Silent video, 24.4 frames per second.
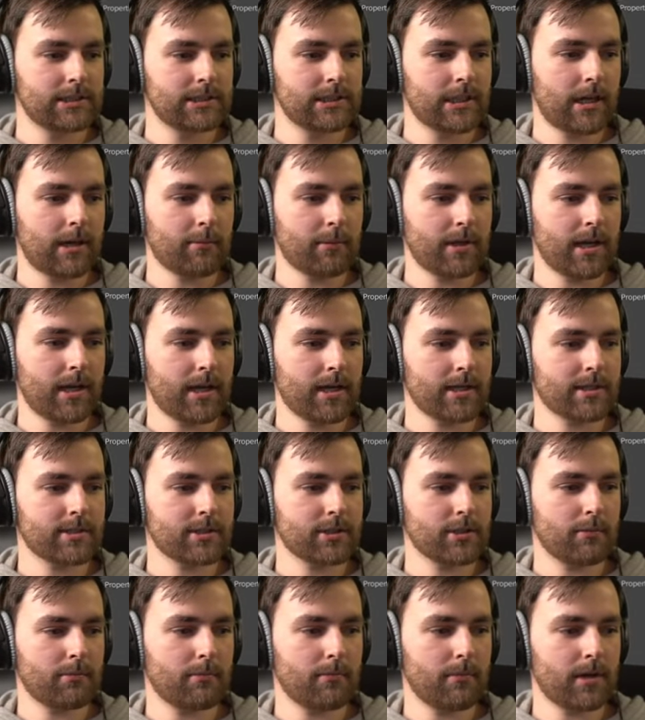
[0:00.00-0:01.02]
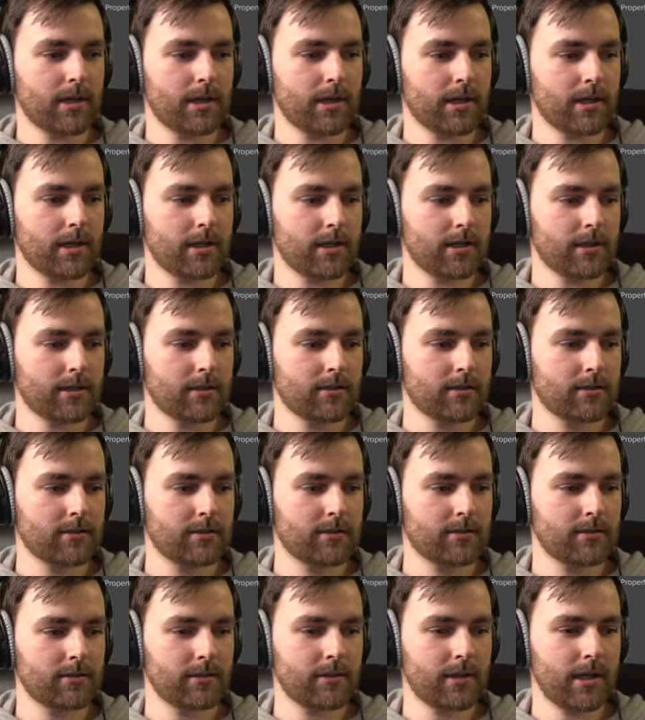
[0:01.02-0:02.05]
I'm getting some uh,
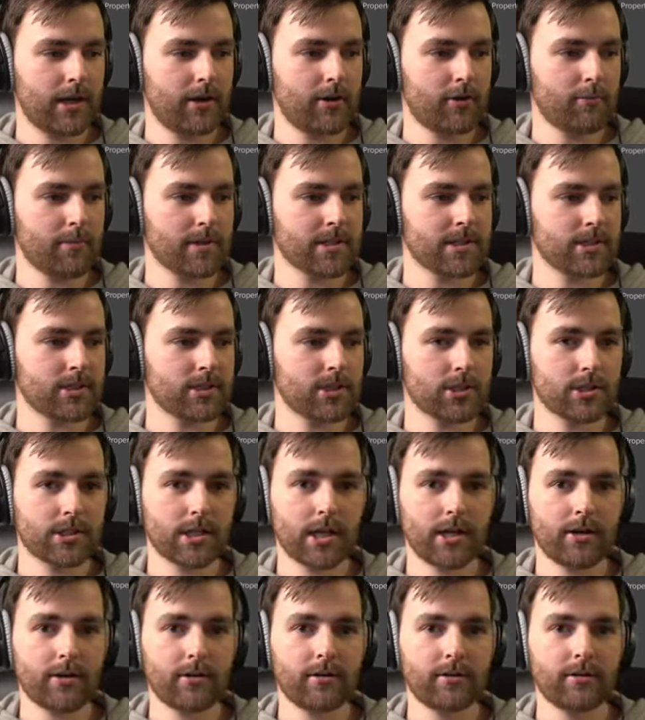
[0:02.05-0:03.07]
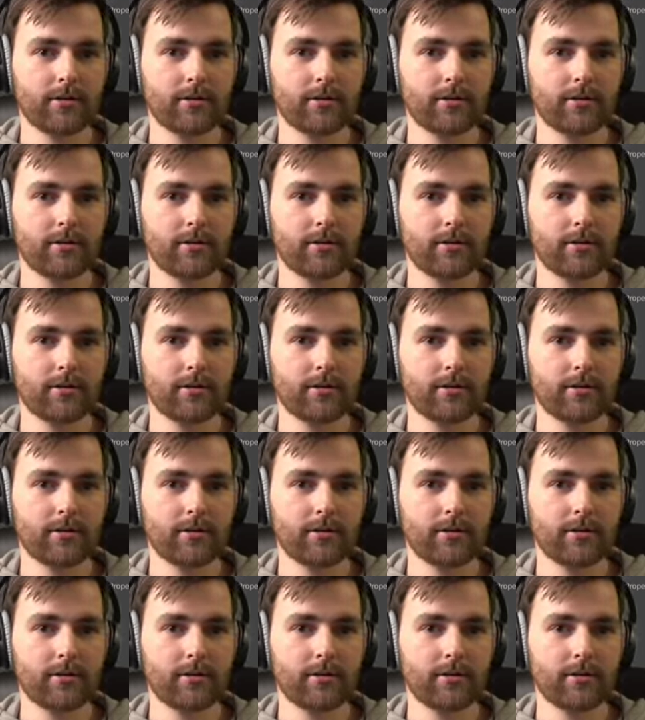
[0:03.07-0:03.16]
error messages here.